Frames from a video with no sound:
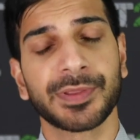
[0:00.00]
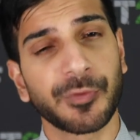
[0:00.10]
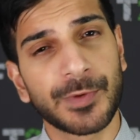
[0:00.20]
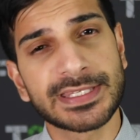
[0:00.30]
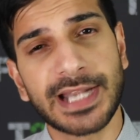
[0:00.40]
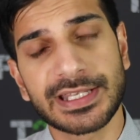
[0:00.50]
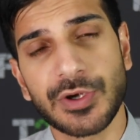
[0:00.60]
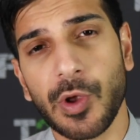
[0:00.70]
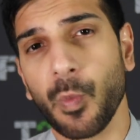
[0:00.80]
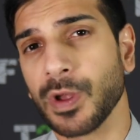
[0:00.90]
But the reason I
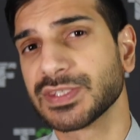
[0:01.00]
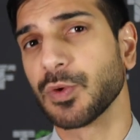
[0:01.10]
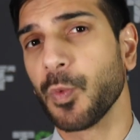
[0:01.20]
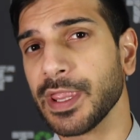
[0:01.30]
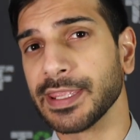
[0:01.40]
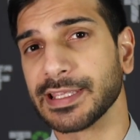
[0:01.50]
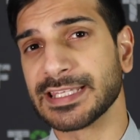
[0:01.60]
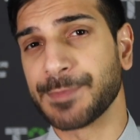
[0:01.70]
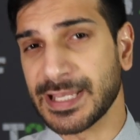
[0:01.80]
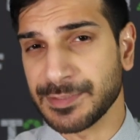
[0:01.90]
do it once a week
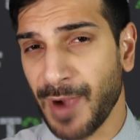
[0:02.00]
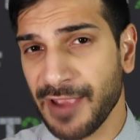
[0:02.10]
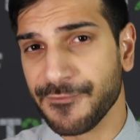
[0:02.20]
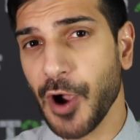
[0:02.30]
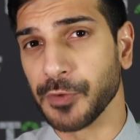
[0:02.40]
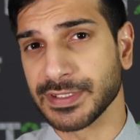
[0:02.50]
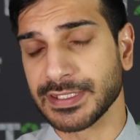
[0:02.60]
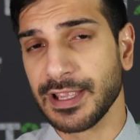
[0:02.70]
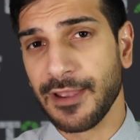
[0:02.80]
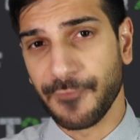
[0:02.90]
is because my votes